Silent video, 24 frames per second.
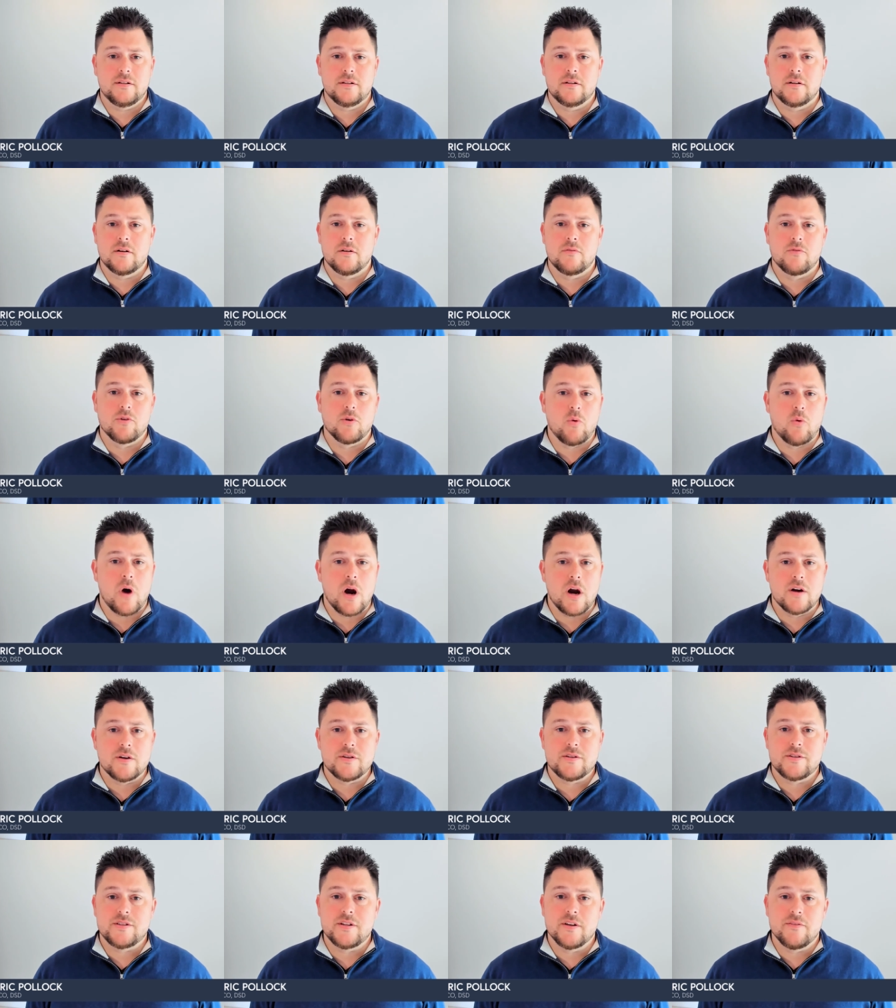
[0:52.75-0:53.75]
you know,
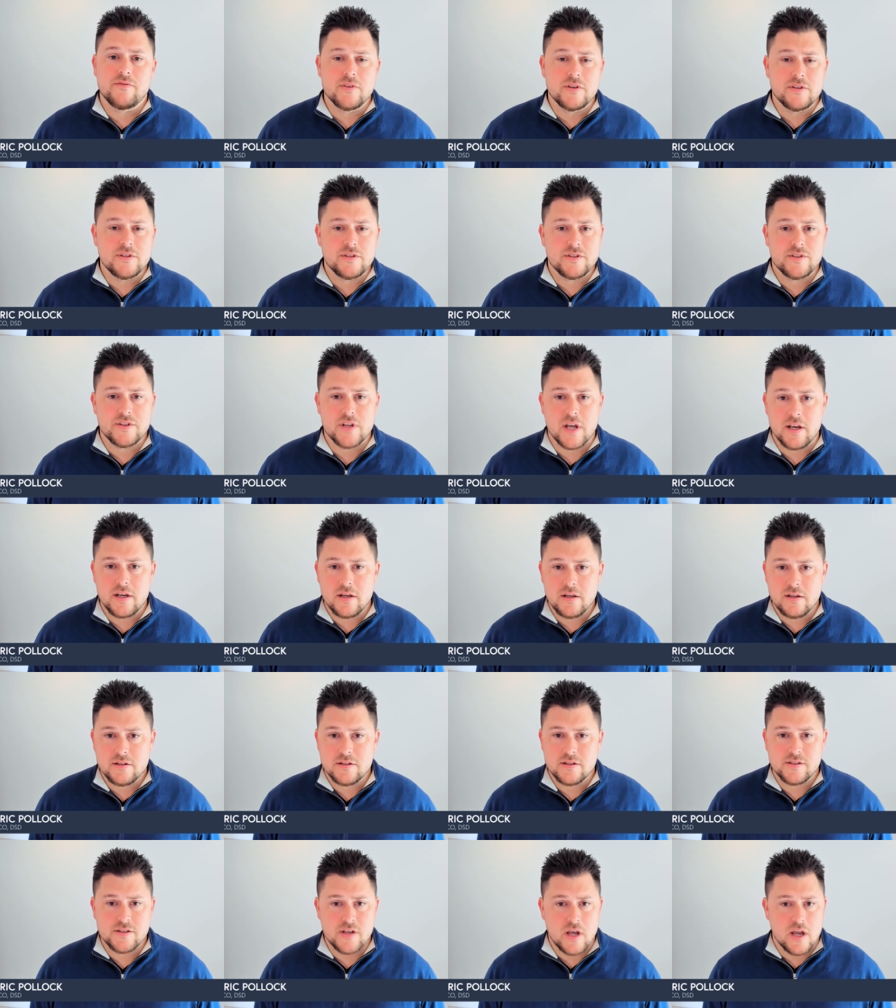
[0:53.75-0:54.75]
requires different site
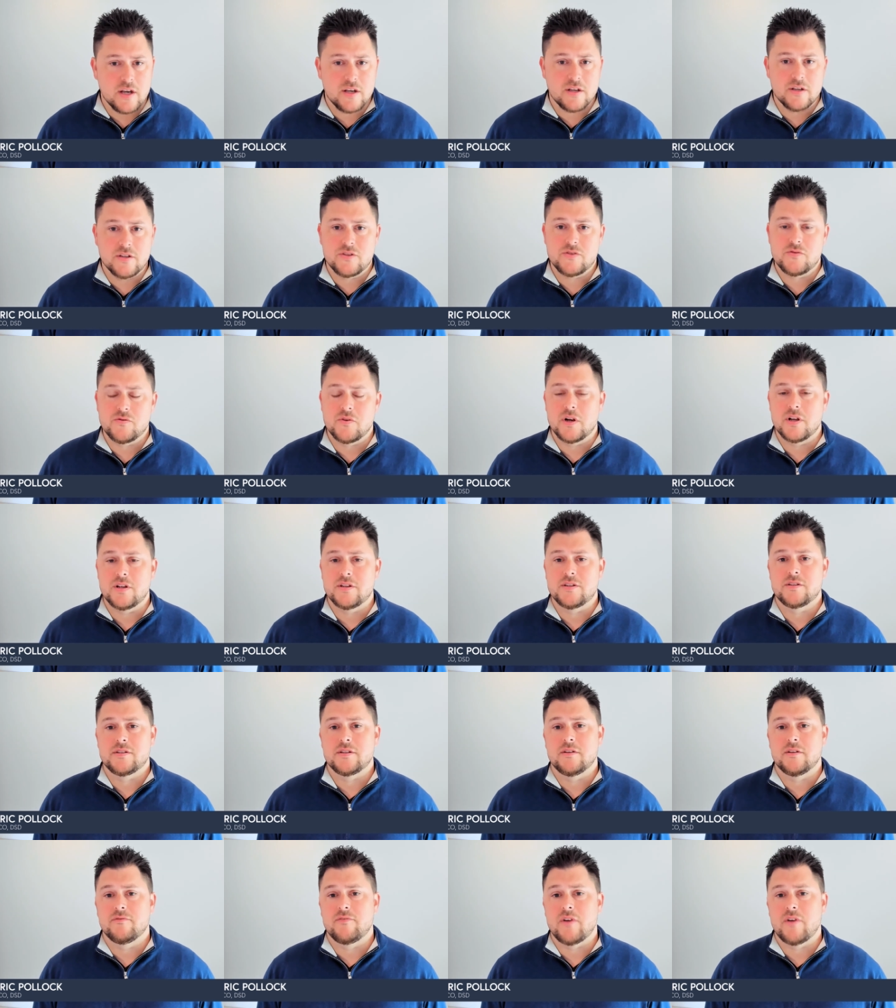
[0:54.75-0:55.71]
design constraints,